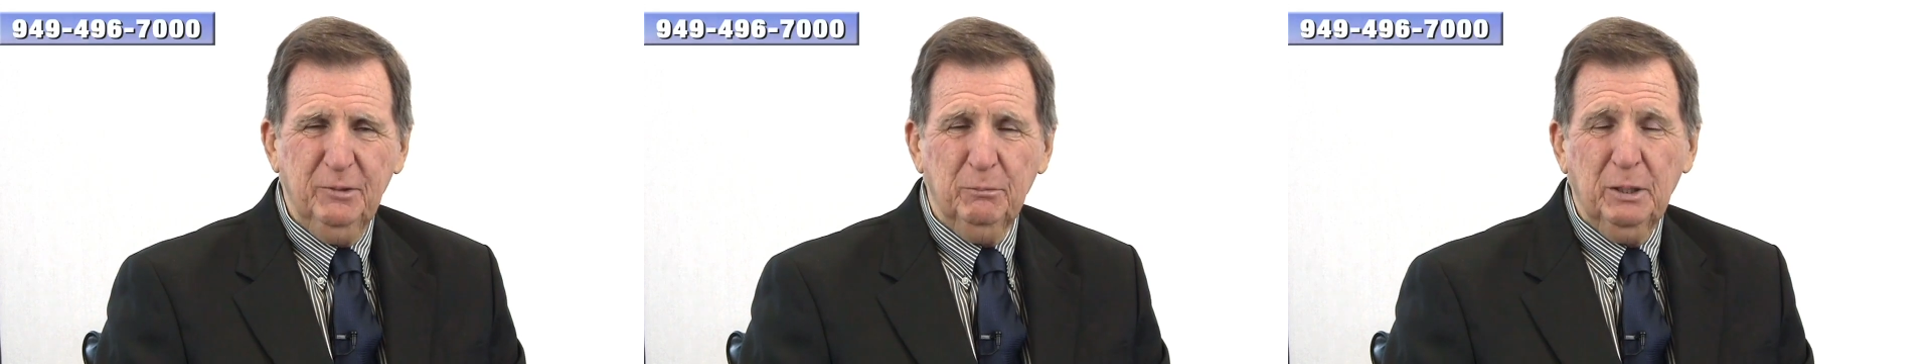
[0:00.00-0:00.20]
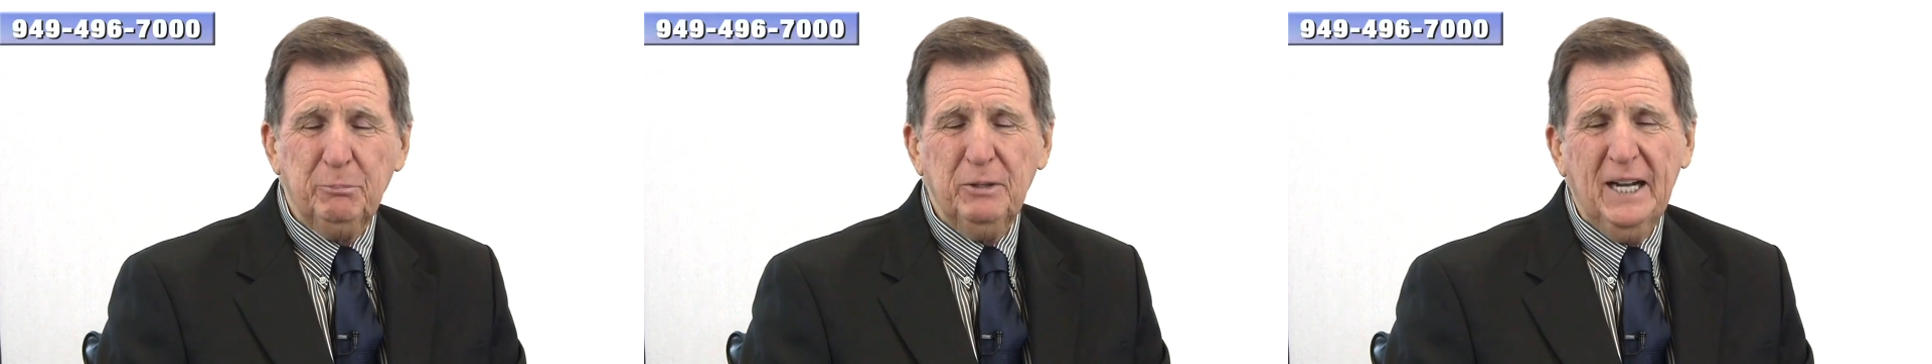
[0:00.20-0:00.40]

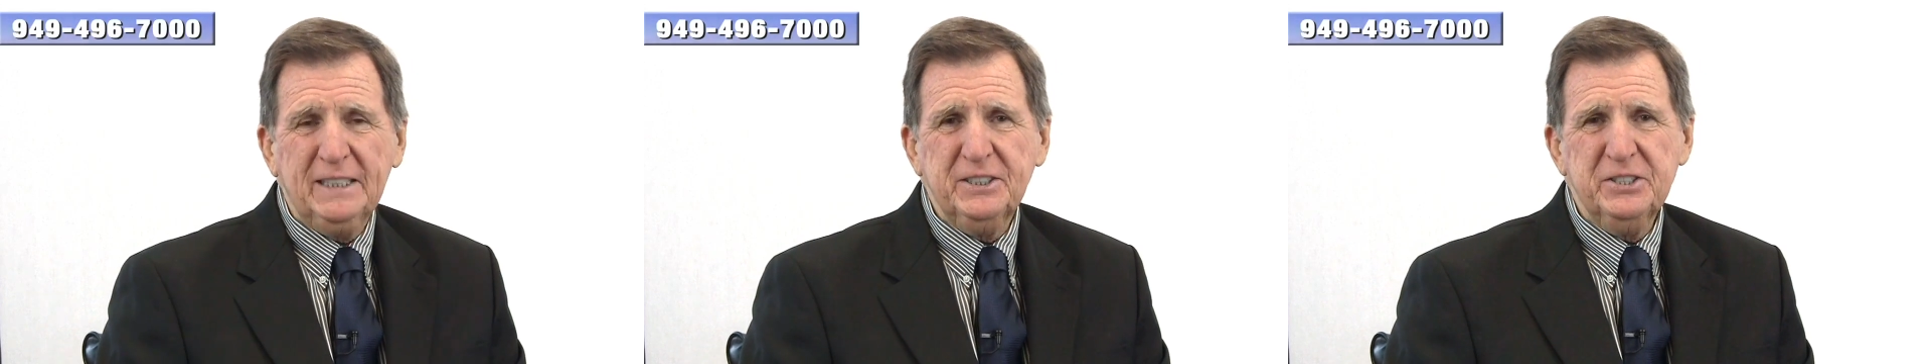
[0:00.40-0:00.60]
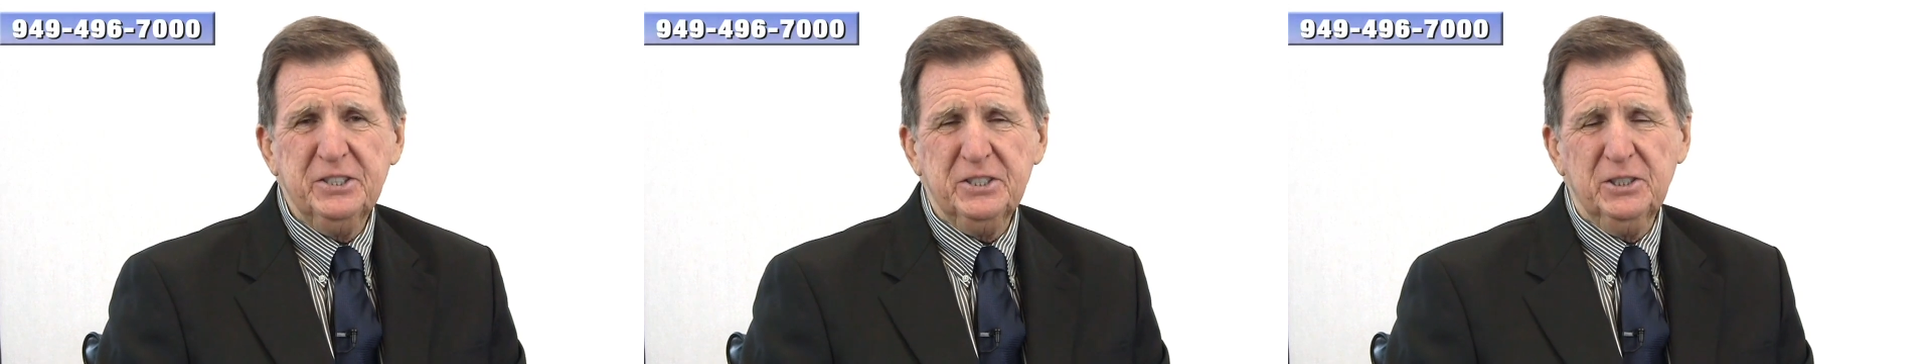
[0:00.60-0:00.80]
My
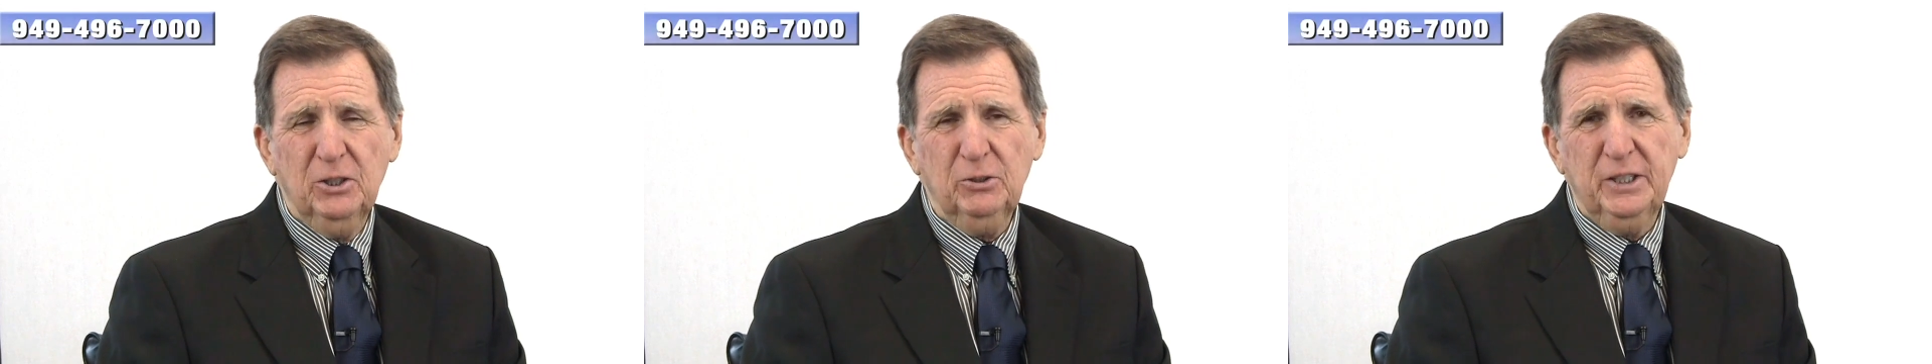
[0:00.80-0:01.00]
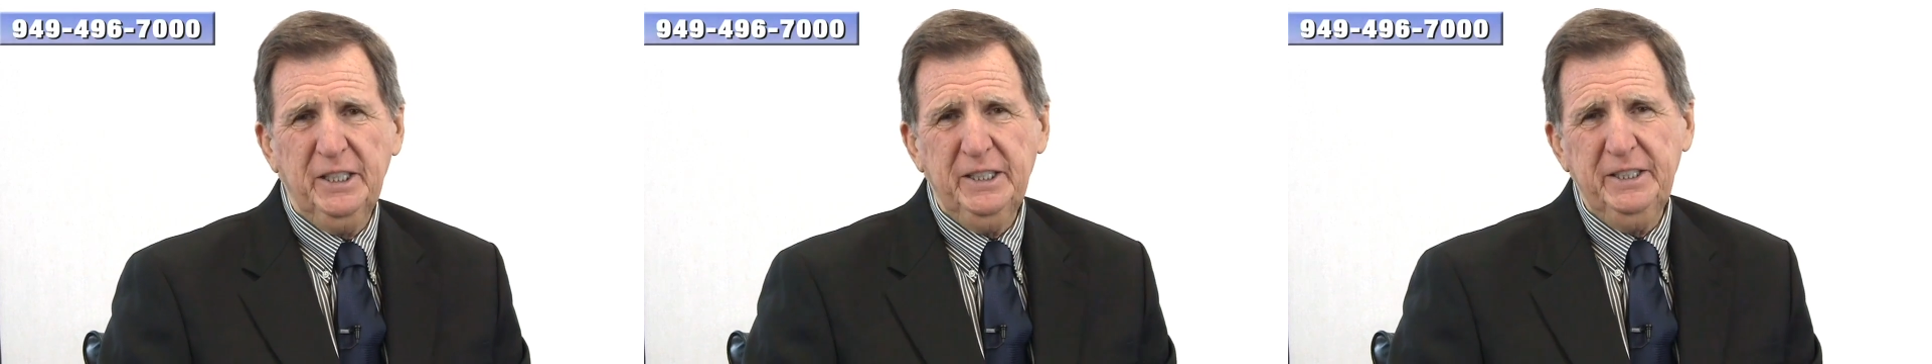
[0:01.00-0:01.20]
practice is
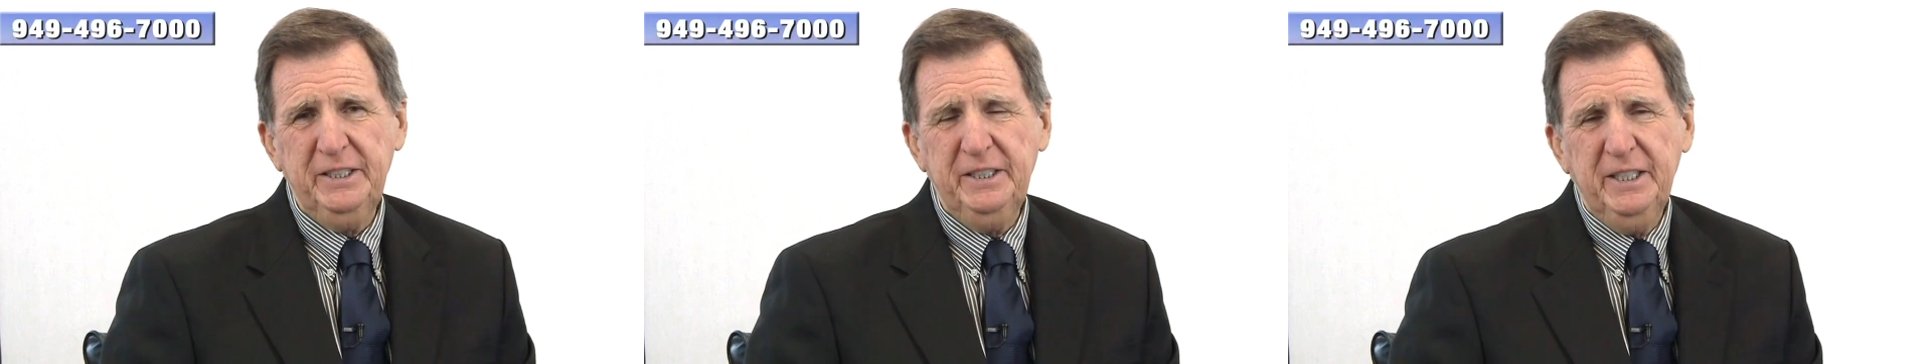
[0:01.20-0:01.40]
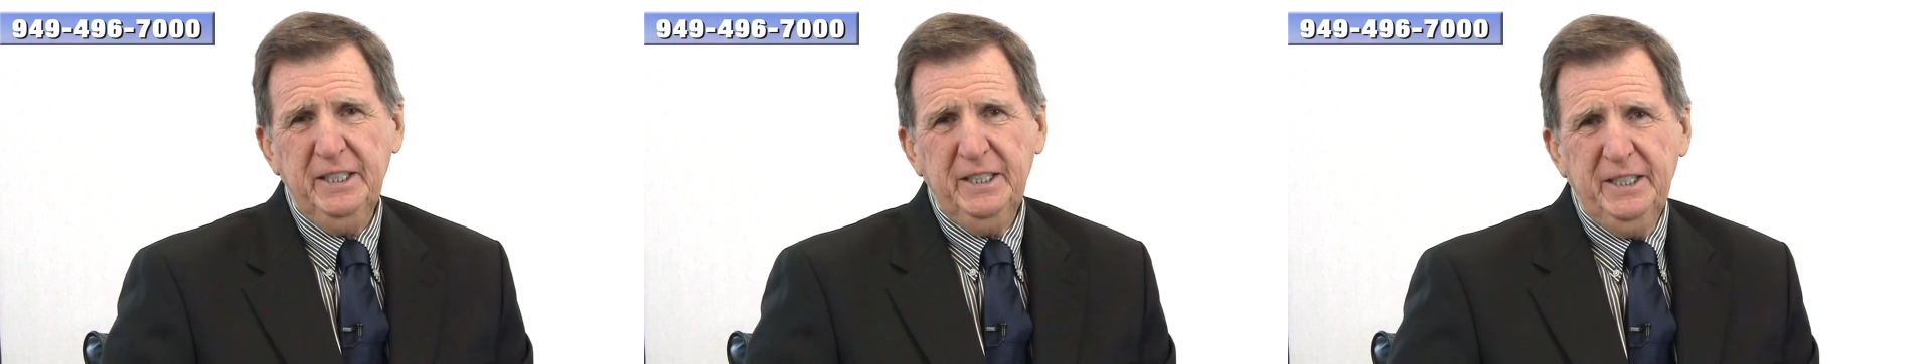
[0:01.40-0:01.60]

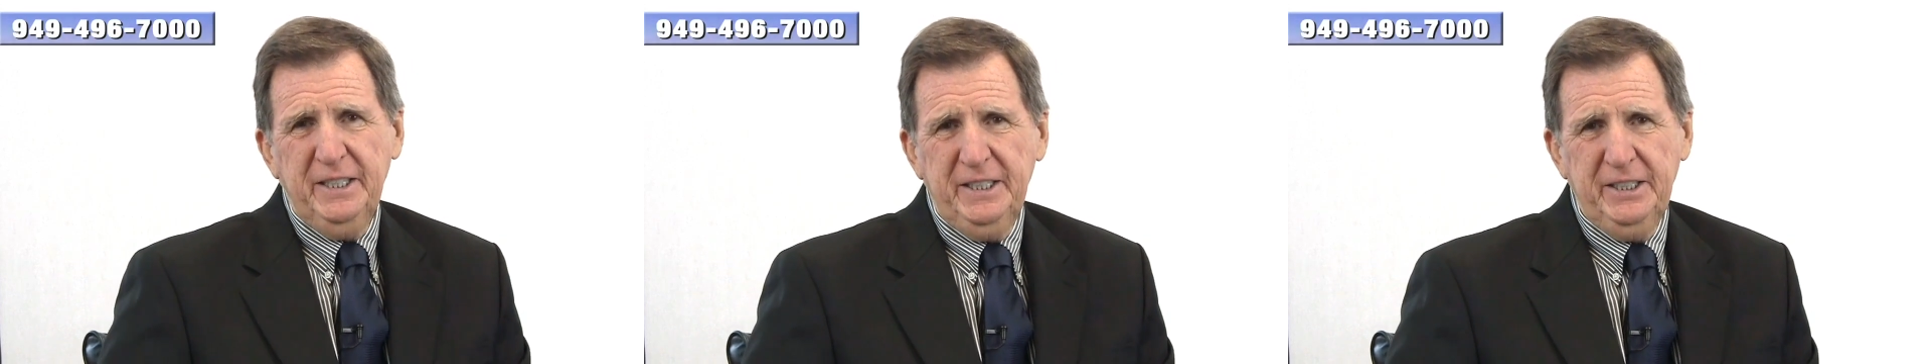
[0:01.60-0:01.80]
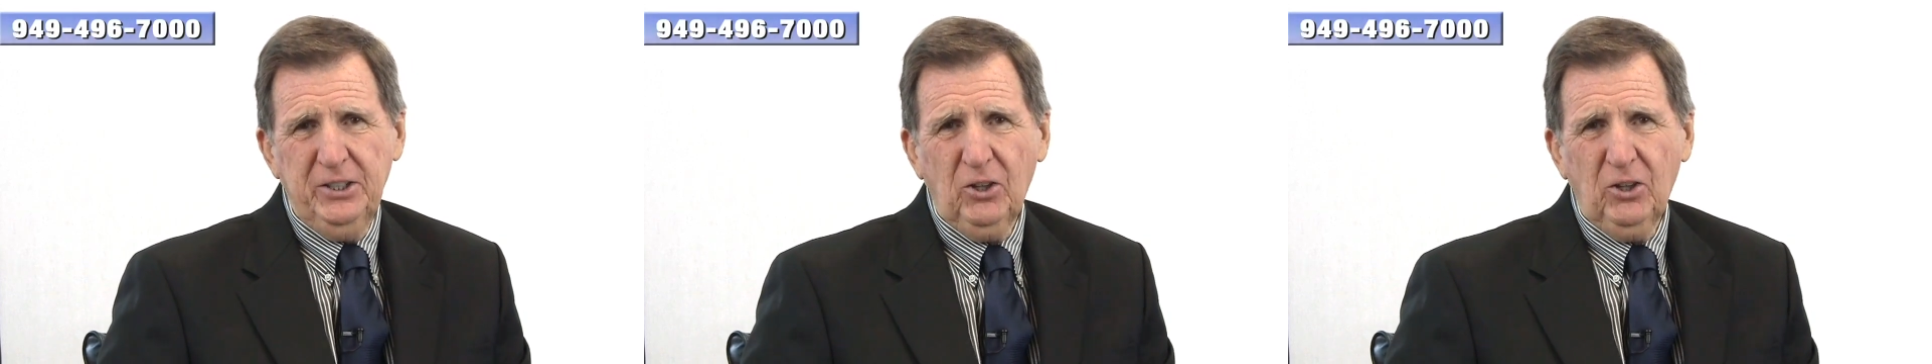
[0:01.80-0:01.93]
located in